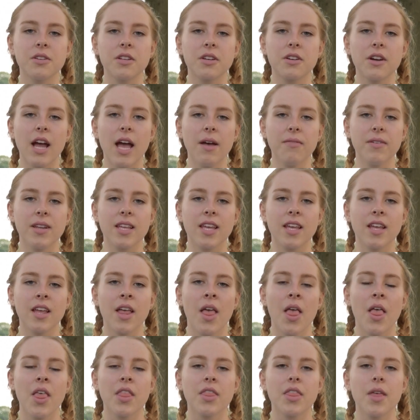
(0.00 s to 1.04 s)
due to gravity,
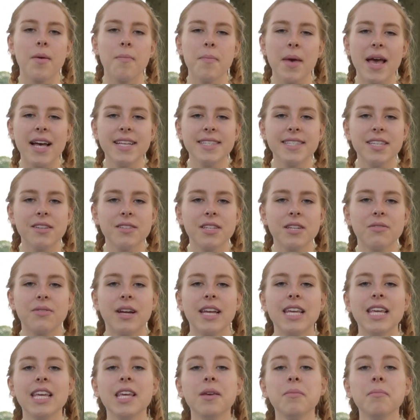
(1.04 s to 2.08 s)
the mass tilting
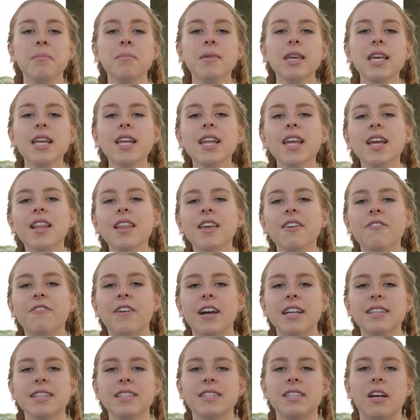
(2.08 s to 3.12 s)
right immediately
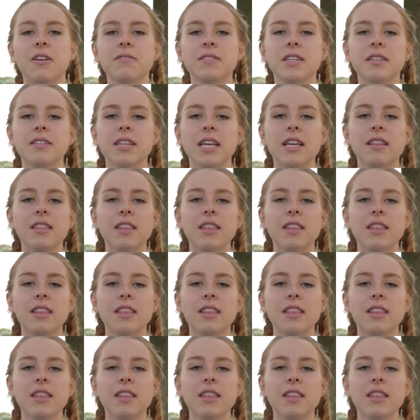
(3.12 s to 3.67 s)
finds itself tilting